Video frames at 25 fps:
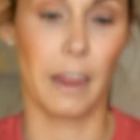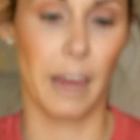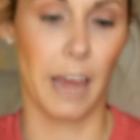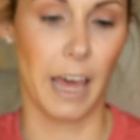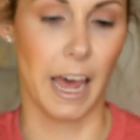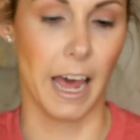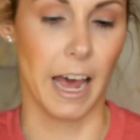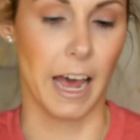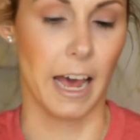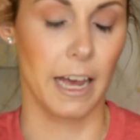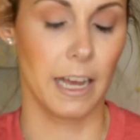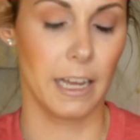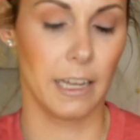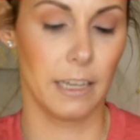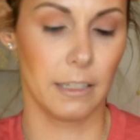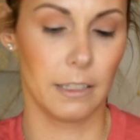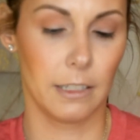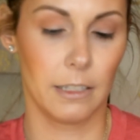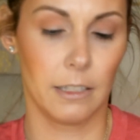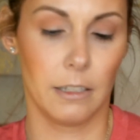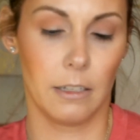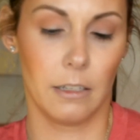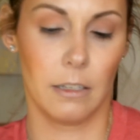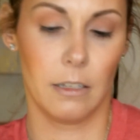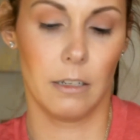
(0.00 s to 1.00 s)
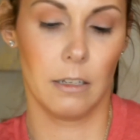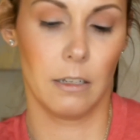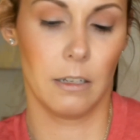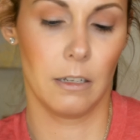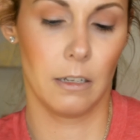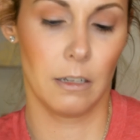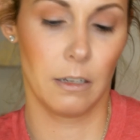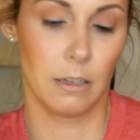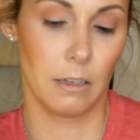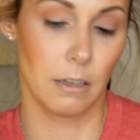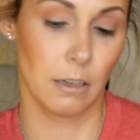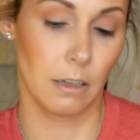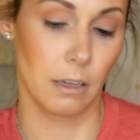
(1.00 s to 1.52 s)
that
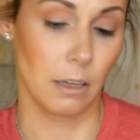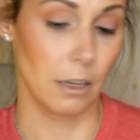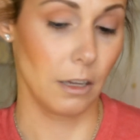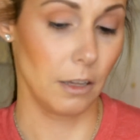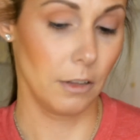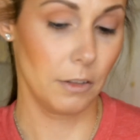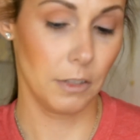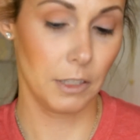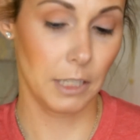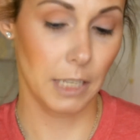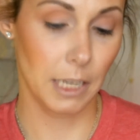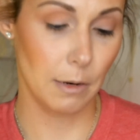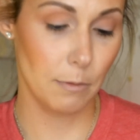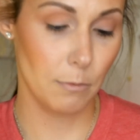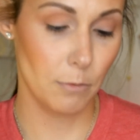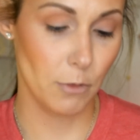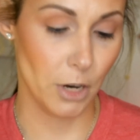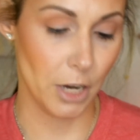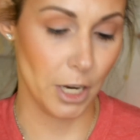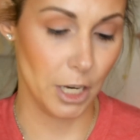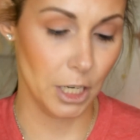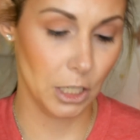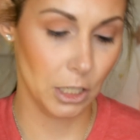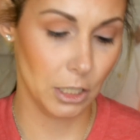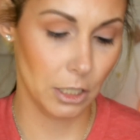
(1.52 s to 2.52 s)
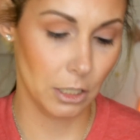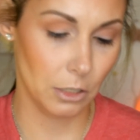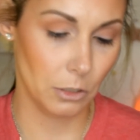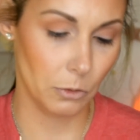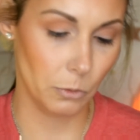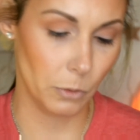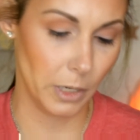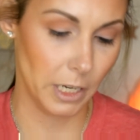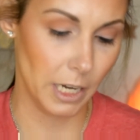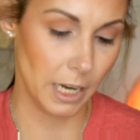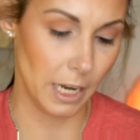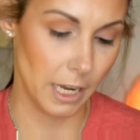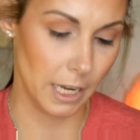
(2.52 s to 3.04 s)
on the same brush, because
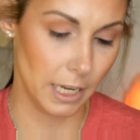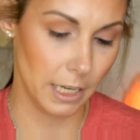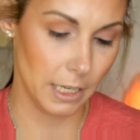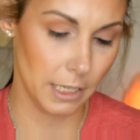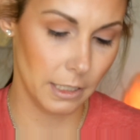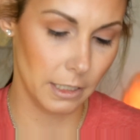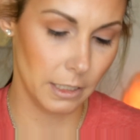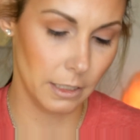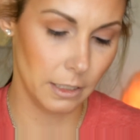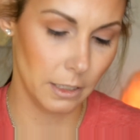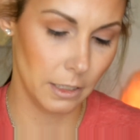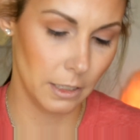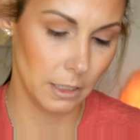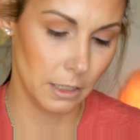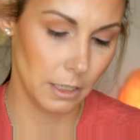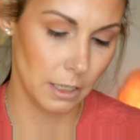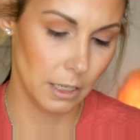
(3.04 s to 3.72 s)
why not?